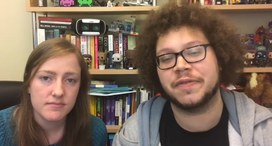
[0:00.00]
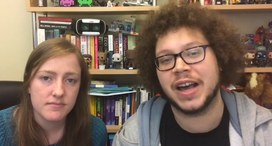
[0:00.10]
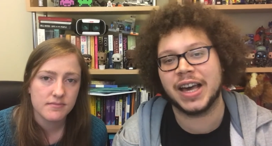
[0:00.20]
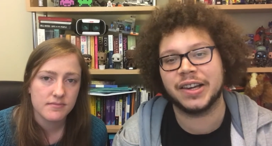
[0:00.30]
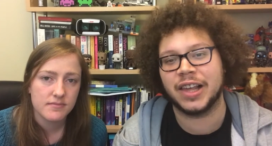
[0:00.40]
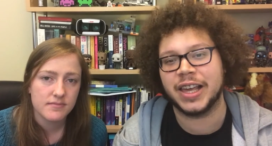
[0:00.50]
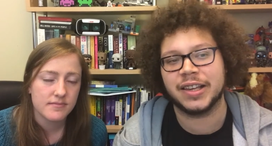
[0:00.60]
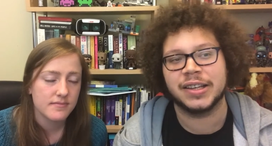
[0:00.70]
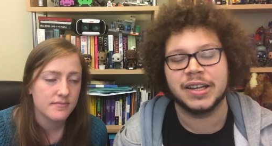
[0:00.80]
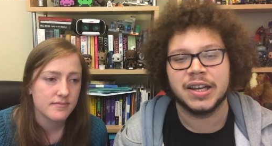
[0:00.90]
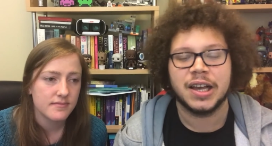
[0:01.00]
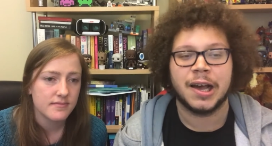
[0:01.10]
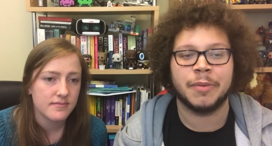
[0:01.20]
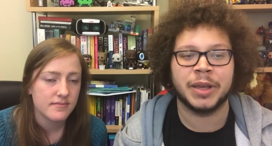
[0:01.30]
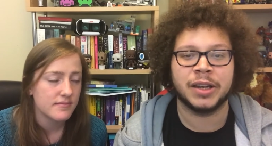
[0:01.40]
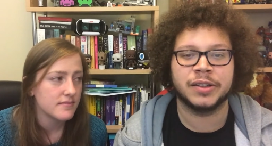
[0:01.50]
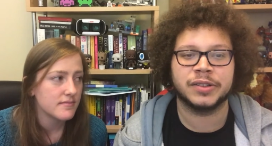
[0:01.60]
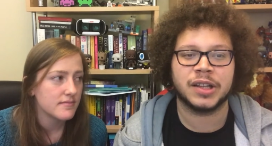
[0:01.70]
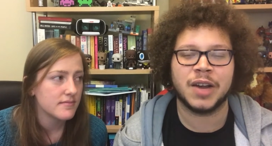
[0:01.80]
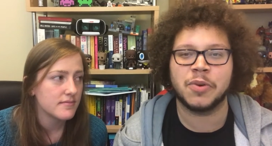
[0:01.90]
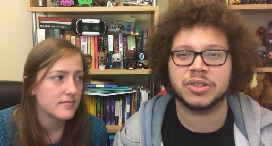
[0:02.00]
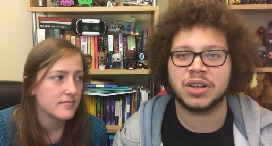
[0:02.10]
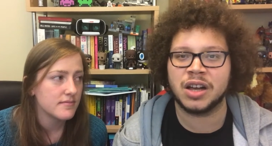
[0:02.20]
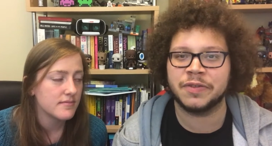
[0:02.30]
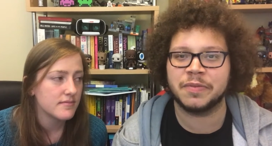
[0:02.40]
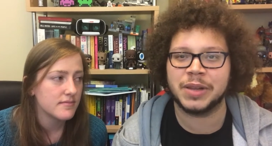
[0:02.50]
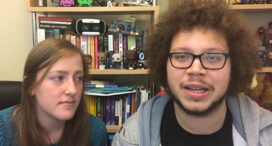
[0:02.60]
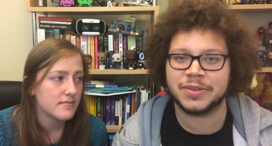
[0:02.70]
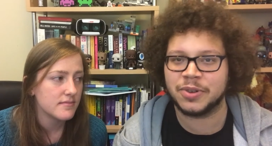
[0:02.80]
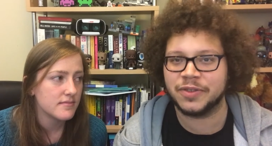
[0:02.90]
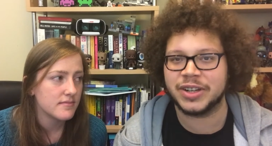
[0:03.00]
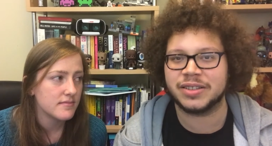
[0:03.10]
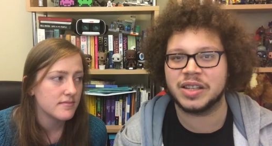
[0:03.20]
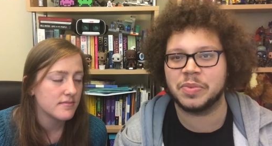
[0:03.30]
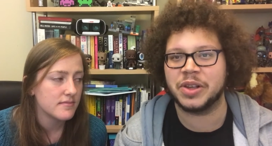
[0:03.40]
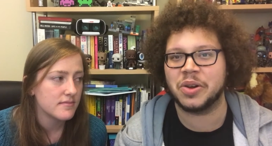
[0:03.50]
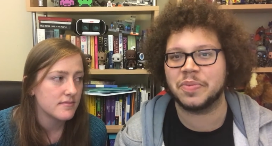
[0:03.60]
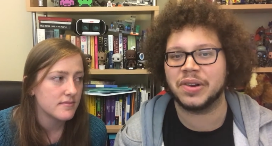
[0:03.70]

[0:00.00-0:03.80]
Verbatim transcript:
Speaker 1: fan, like. I mean, I watched half of Black Swan very sleepily on a